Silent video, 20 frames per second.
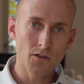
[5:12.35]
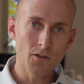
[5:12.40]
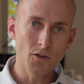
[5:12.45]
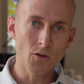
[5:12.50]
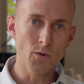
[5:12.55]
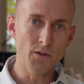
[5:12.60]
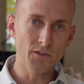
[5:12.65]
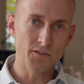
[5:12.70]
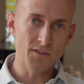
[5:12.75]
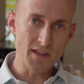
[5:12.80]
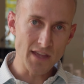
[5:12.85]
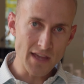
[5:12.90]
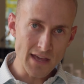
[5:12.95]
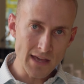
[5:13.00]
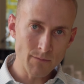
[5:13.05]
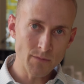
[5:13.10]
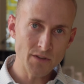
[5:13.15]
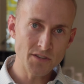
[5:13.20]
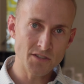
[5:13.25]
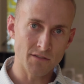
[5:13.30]
who is the
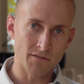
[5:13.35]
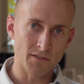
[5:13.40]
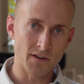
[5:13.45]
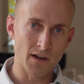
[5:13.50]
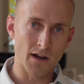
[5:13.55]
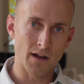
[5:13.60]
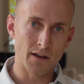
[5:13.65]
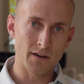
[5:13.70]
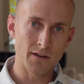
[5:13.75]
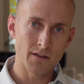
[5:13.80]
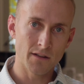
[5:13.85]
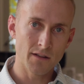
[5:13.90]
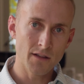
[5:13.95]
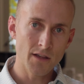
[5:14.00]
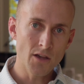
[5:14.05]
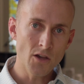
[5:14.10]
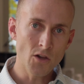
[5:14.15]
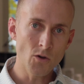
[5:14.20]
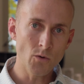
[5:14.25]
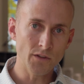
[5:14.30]
image of God,
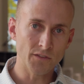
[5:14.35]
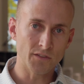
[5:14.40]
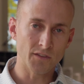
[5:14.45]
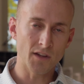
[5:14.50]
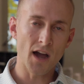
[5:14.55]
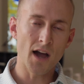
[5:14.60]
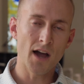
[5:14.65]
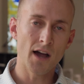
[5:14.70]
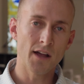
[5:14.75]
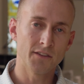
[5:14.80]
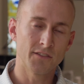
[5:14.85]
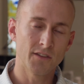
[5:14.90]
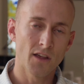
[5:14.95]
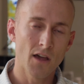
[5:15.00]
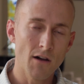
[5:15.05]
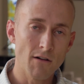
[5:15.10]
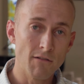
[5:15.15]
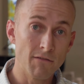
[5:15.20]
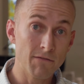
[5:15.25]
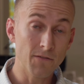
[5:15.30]
who is God's
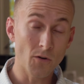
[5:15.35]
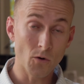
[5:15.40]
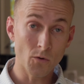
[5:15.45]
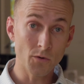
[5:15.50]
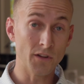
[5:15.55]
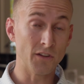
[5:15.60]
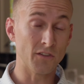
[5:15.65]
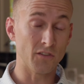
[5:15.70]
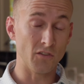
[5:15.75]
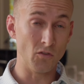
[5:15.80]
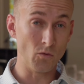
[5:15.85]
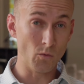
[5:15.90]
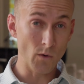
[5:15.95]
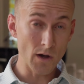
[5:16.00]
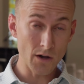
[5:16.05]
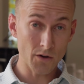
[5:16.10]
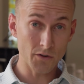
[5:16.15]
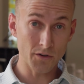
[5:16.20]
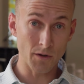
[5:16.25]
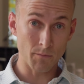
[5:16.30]
fullness
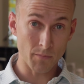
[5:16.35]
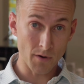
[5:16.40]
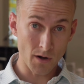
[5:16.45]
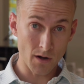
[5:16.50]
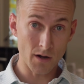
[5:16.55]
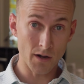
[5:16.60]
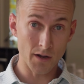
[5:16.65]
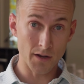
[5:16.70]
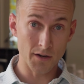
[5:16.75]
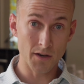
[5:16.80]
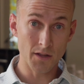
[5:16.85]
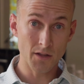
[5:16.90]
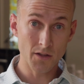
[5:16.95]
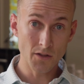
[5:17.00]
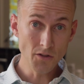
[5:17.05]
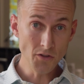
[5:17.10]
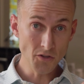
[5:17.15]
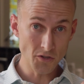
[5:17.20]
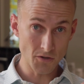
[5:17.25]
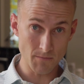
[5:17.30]
dwelled upon
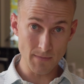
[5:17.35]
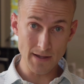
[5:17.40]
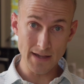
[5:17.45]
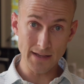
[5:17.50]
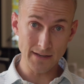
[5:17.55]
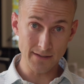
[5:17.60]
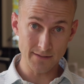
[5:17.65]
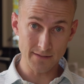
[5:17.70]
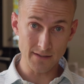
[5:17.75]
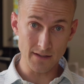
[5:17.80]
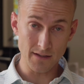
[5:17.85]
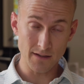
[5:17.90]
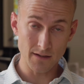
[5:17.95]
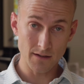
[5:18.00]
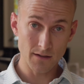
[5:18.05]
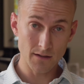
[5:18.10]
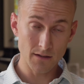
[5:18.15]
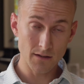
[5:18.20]
humanity,